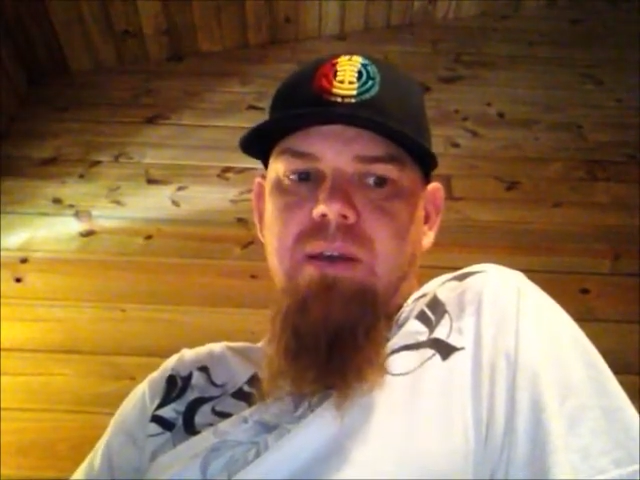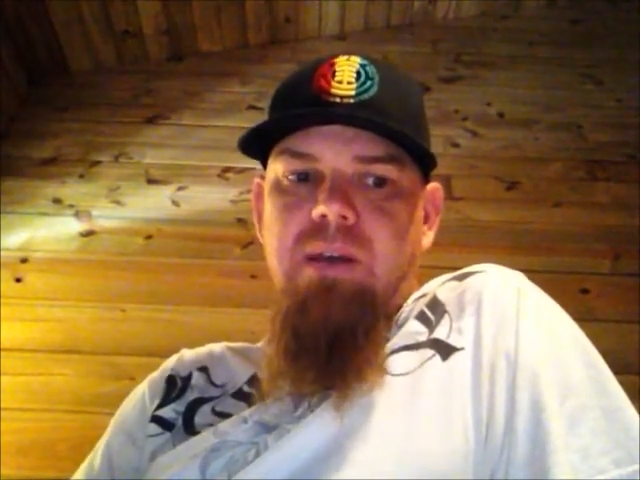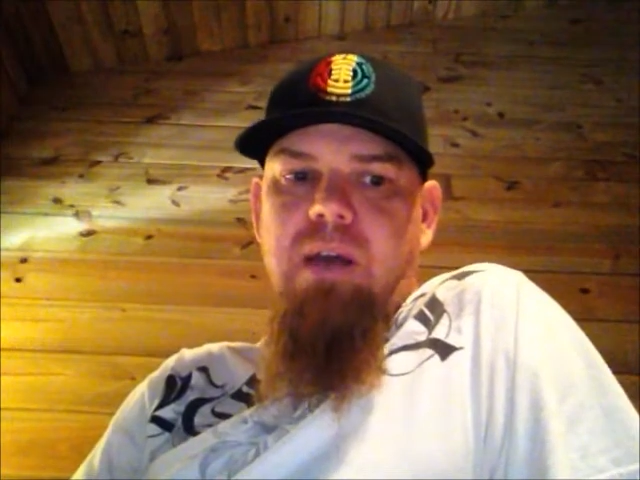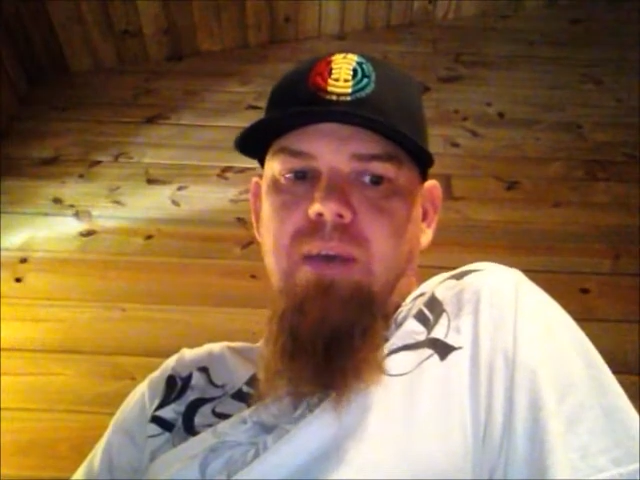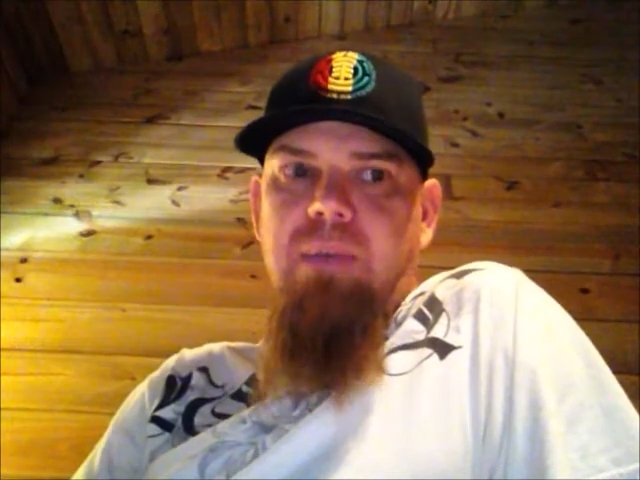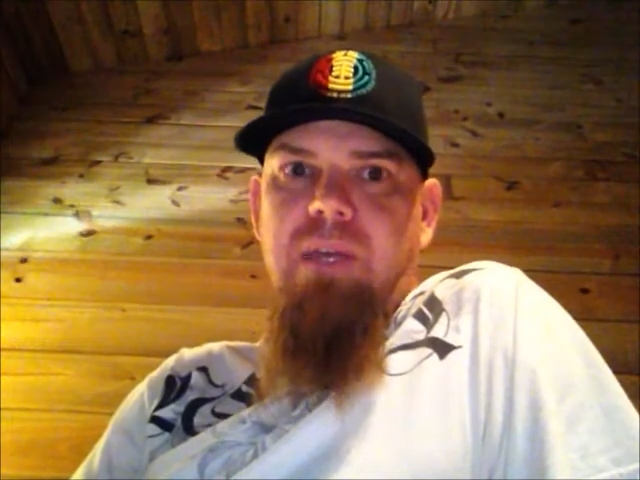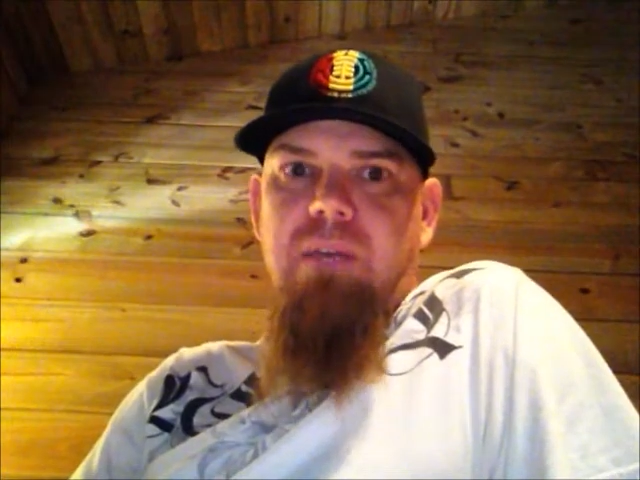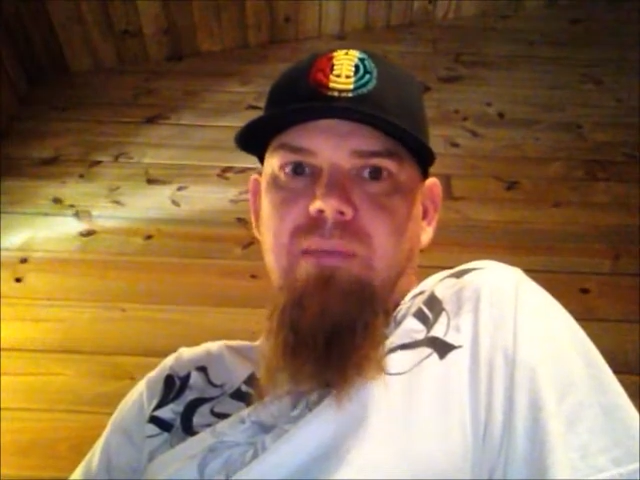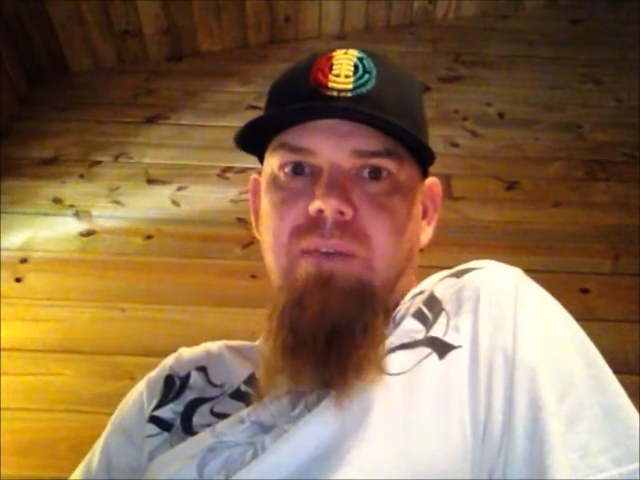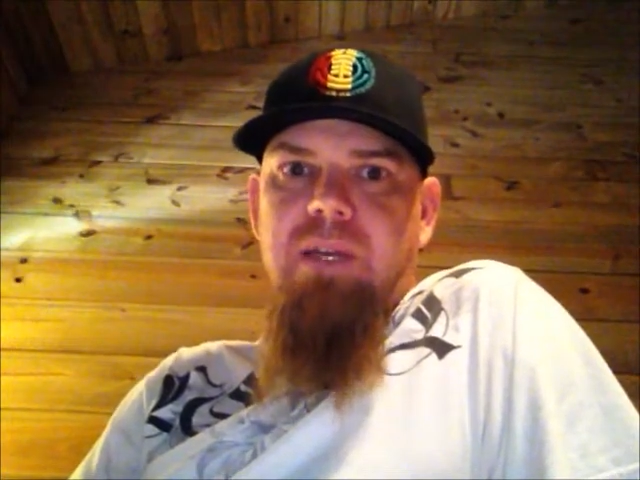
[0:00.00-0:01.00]
I
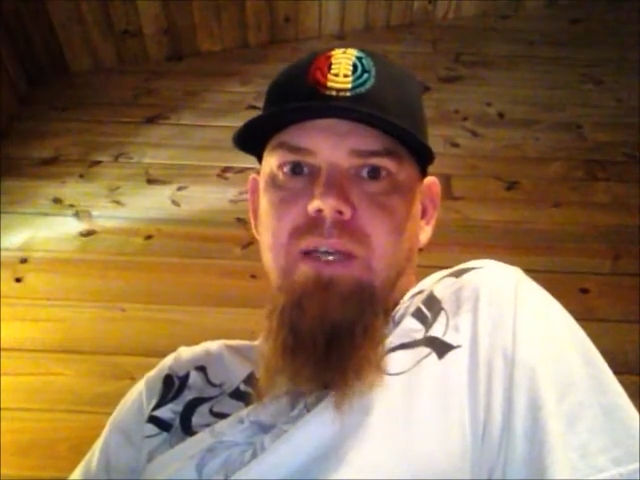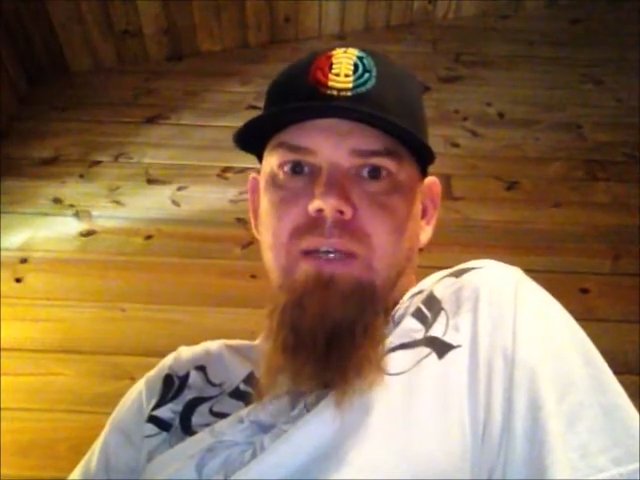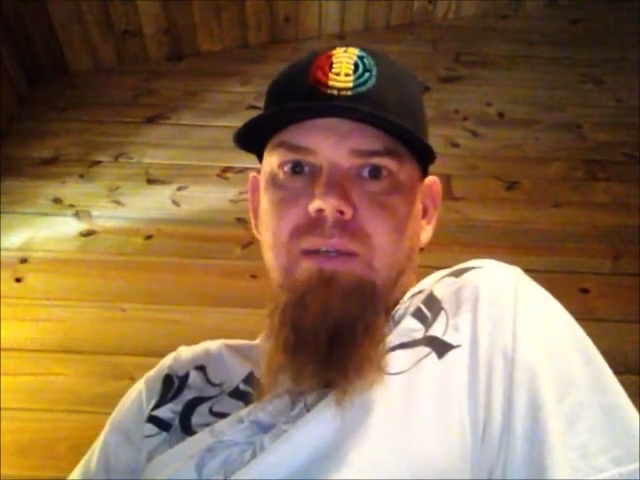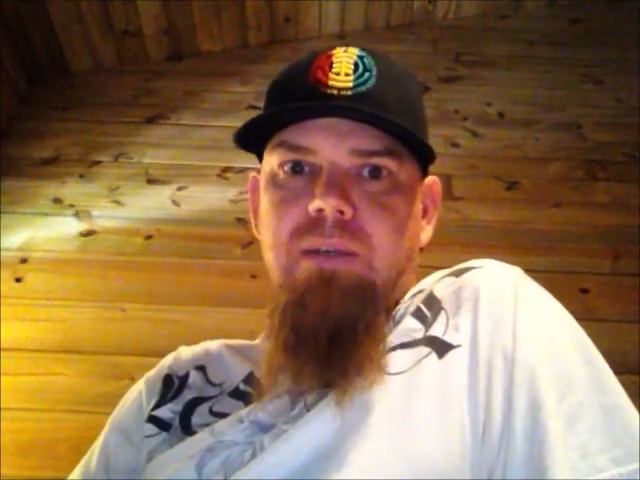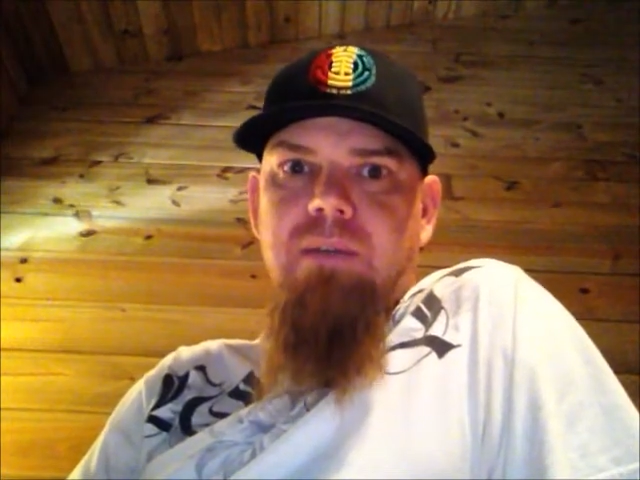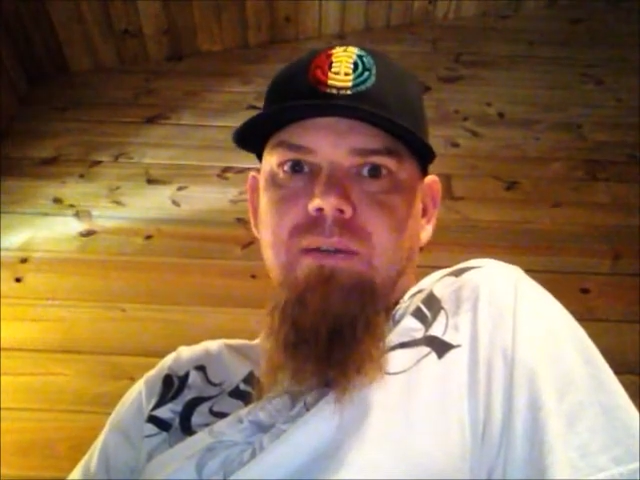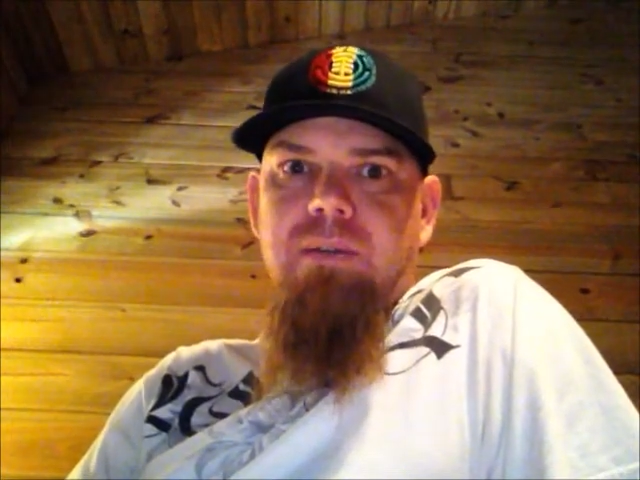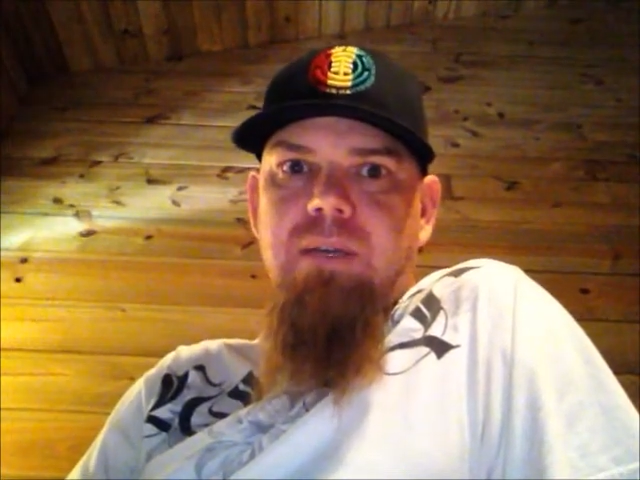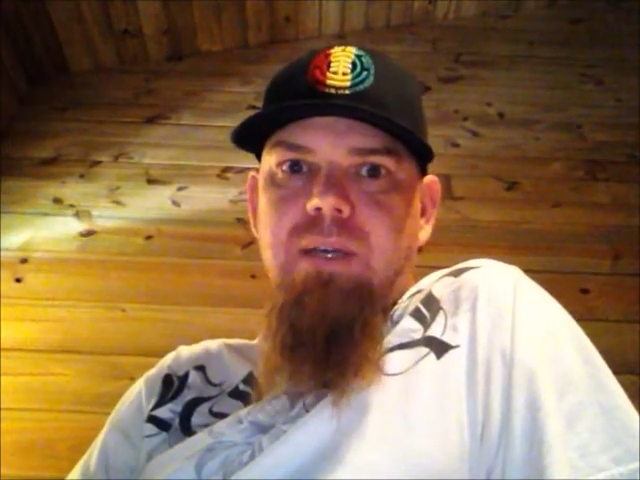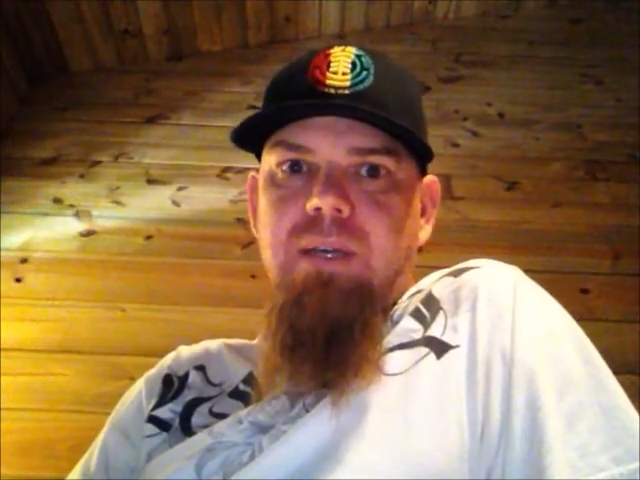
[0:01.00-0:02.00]
became very ill
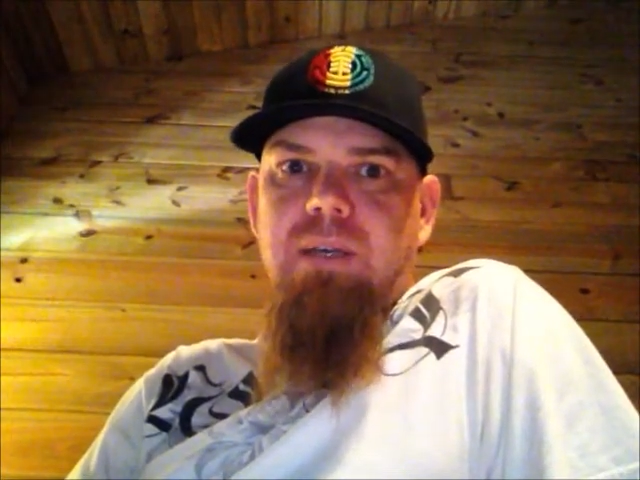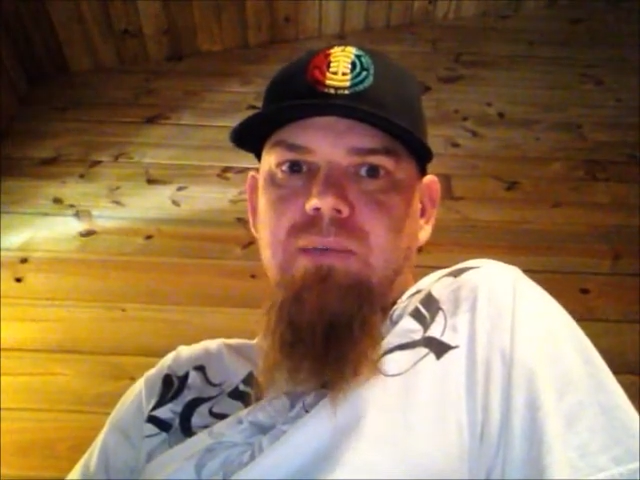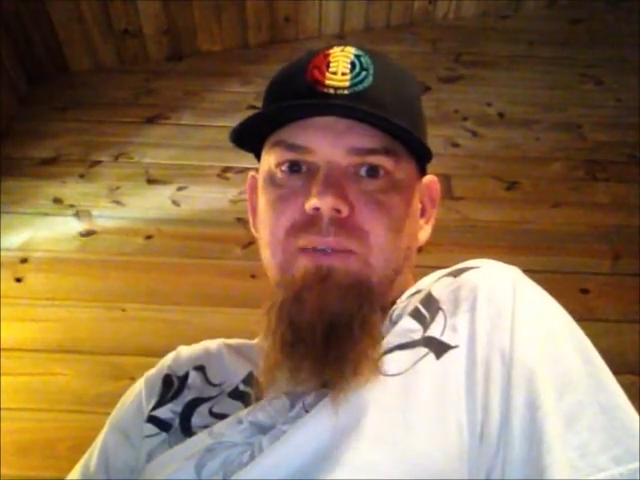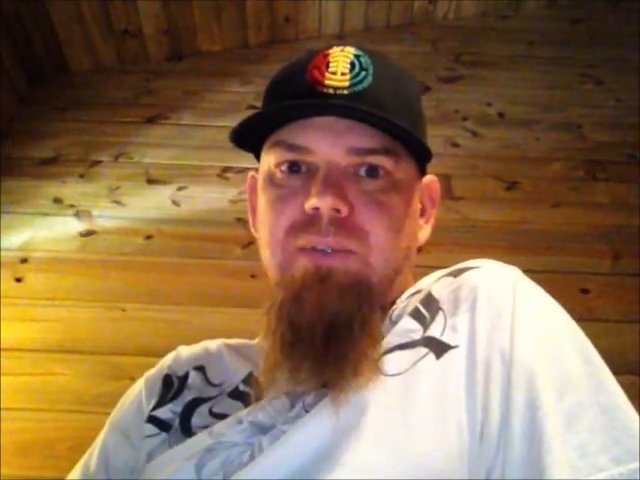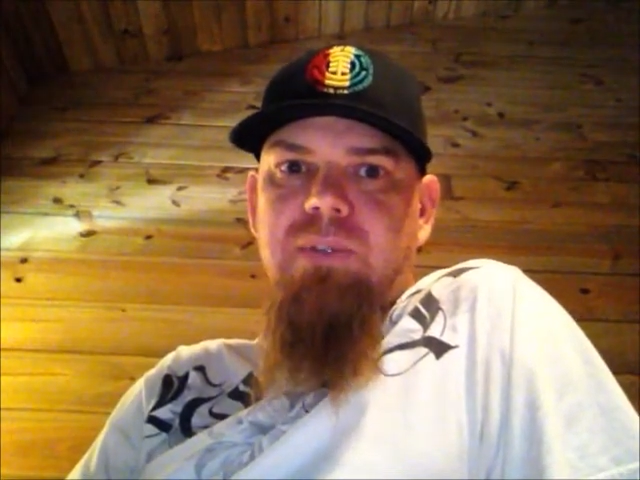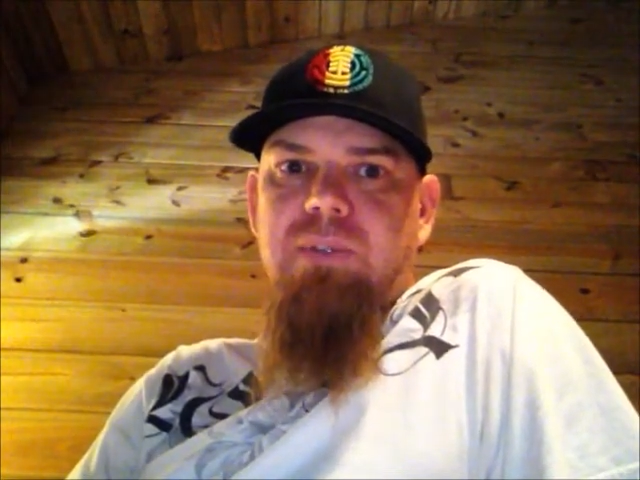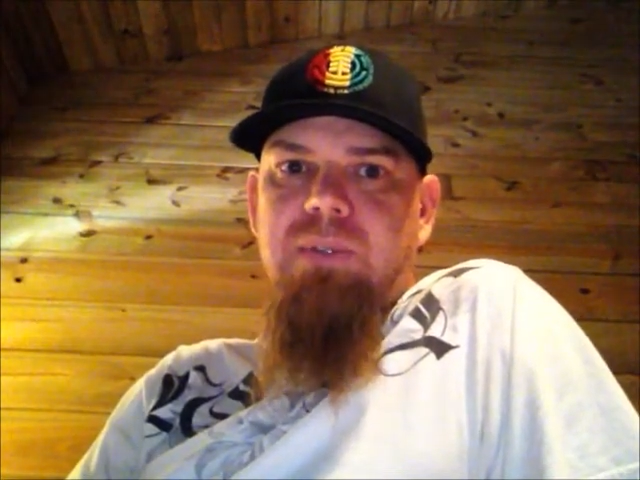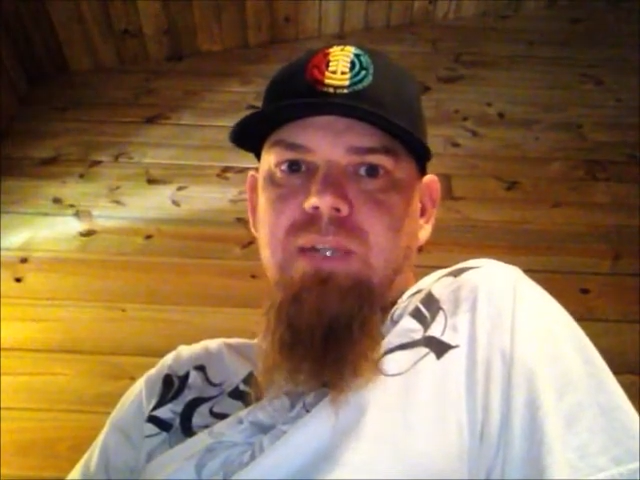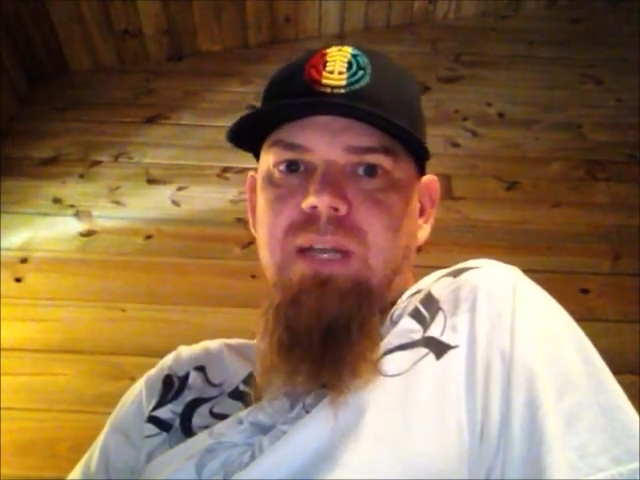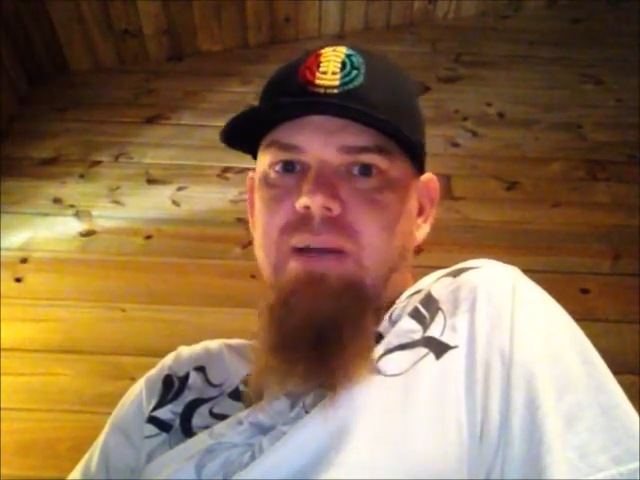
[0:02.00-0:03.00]
and was
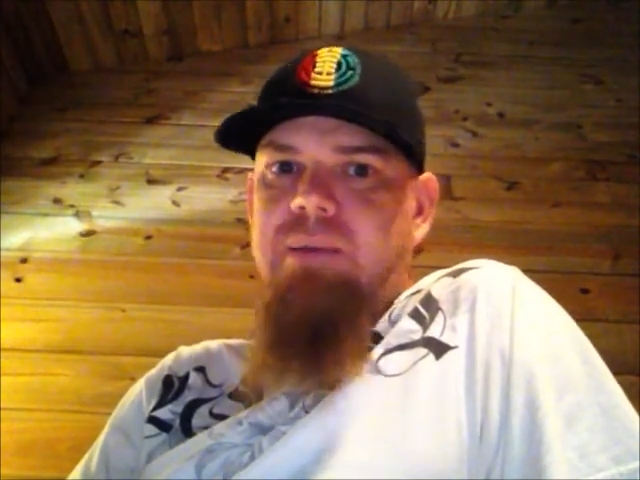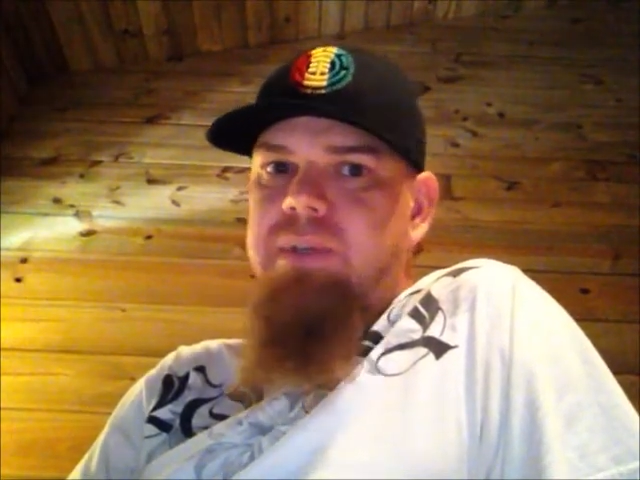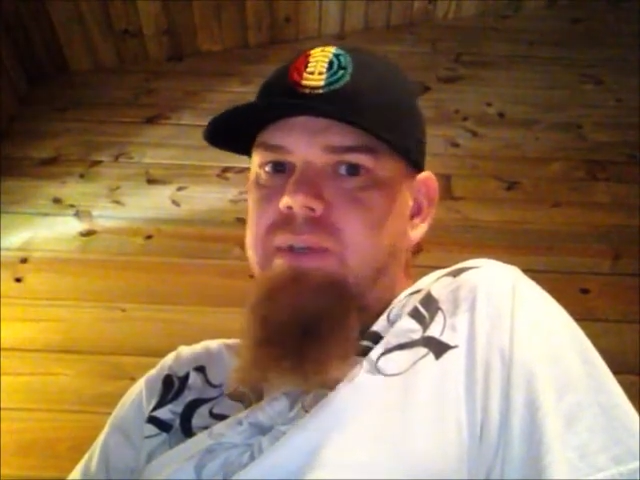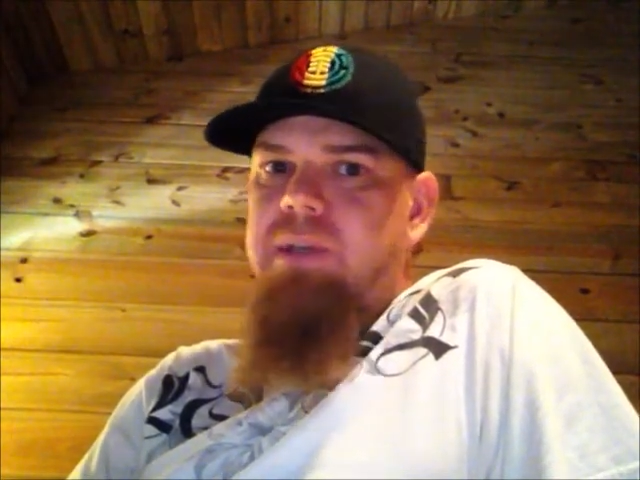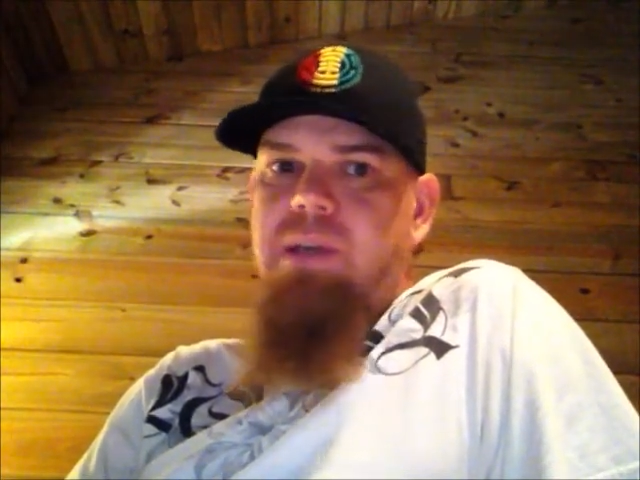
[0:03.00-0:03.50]
told that I would